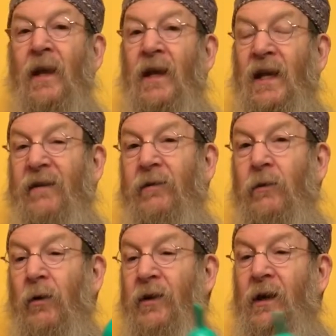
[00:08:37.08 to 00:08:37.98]
Even
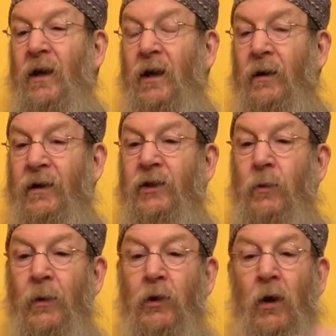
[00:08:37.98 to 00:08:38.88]
though this is what
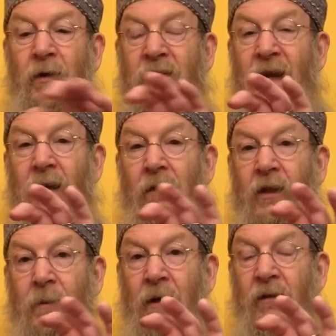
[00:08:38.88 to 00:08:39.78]
we call the tail, the
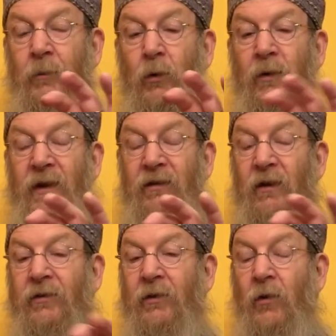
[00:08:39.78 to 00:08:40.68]
amount of balloon that's
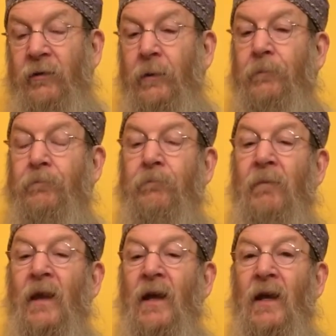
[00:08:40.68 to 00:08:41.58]
left over.
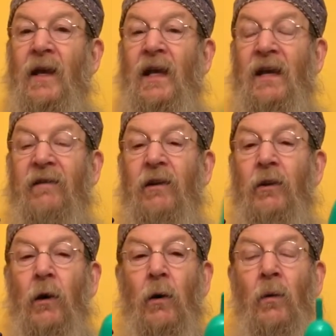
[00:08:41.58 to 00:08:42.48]
Even
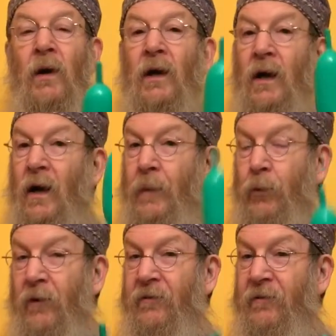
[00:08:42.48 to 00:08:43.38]
though I
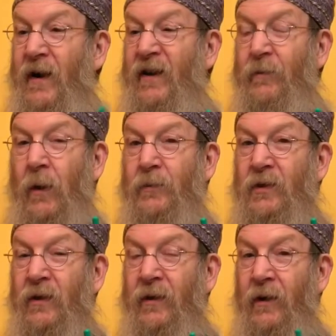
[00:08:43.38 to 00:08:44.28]
put 5 pumps
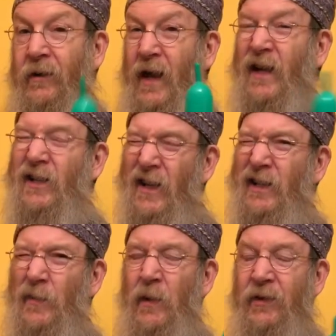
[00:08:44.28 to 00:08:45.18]
in there that had just
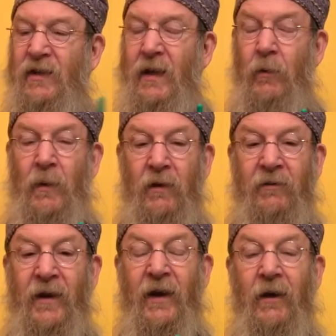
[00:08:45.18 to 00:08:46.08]
about the same amount of
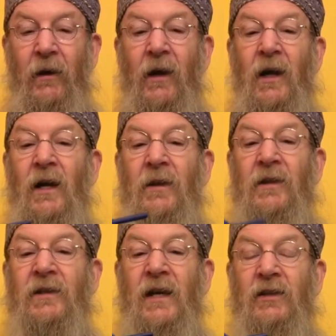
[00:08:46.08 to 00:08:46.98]
air,
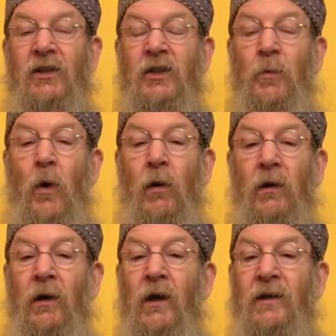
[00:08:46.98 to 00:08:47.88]
this has a smaller
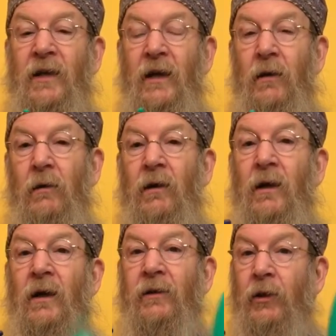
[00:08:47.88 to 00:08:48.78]
tail,
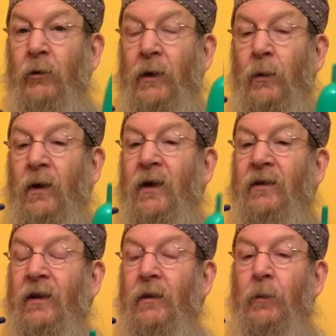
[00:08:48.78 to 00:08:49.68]
the green one,
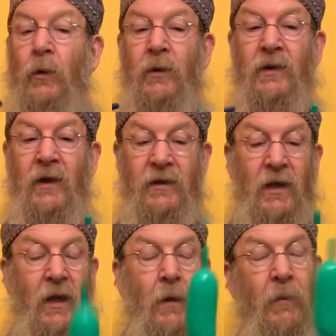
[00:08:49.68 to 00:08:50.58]
than the blue one does,
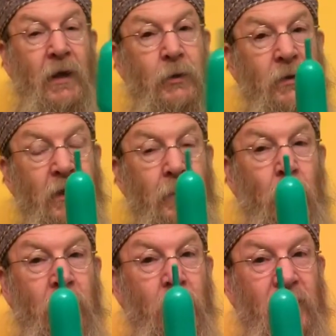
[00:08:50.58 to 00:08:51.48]
because we did
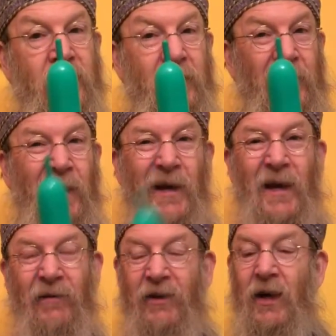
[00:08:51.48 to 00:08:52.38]
more twisting.
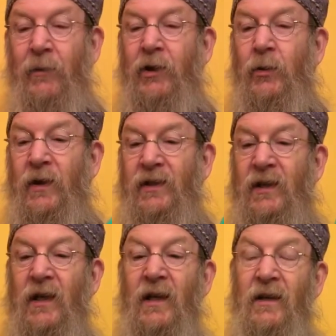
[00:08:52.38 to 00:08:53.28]
Every time we twist,
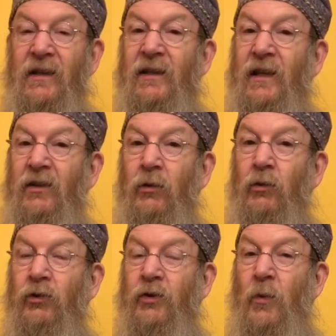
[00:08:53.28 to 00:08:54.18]
this gets a
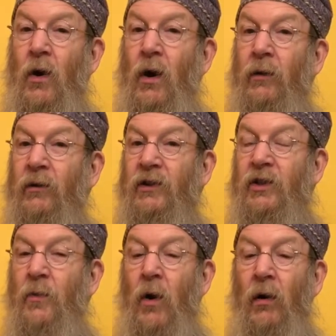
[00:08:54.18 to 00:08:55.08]
little smaller and
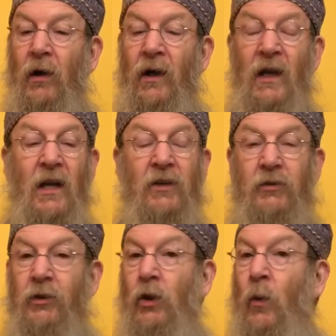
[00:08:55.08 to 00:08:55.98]
smaller.
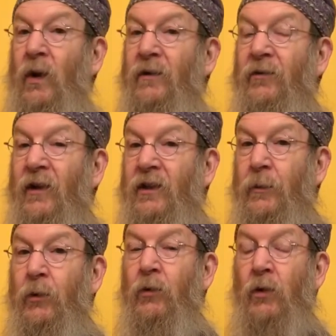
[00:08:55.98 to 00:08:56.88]
So you don't want to inflate the
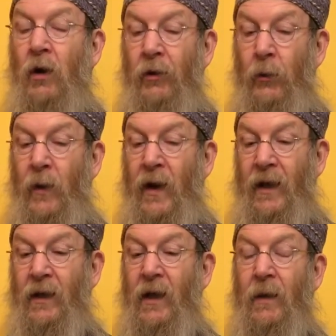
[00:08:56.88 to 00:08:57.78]
balloon all the
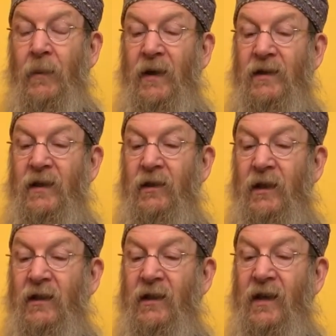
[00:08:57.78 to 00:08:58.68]
way, because then you
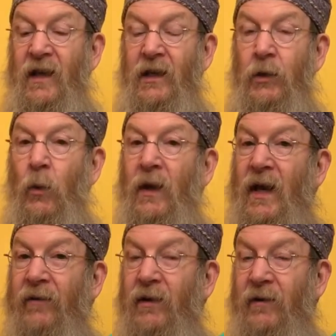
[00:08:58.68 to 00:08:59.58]
get to the end and you won't
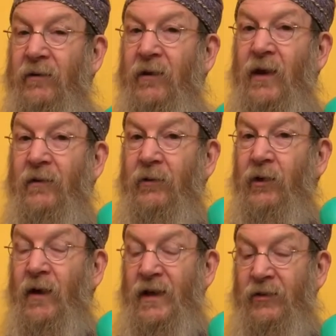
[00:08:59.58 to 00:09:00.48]
have enough for your
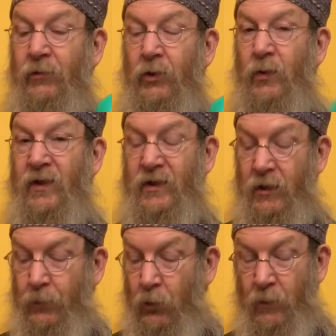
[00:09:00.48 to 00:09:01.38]
last few twists and your
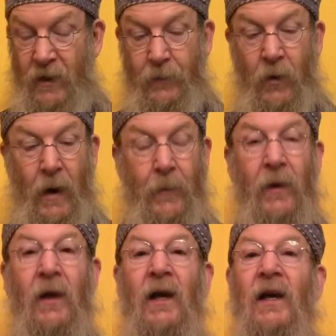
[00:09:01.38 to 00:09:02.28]
balloon may pop.
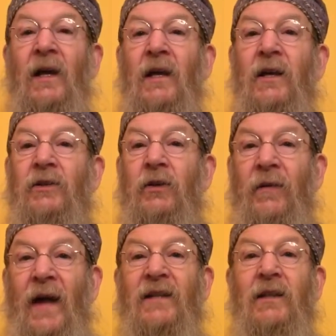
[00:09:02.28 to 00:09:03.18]
So
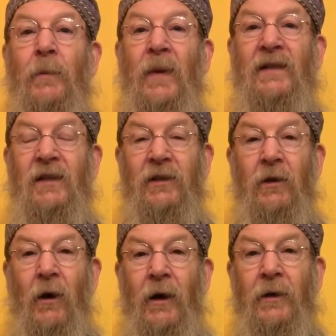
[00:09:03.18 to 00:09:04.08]
that's the basic
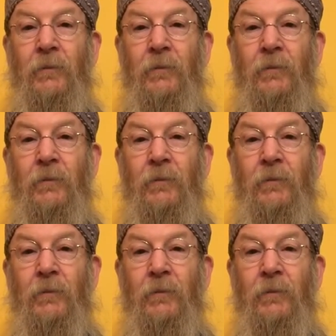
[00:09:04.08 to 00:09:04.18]
dog.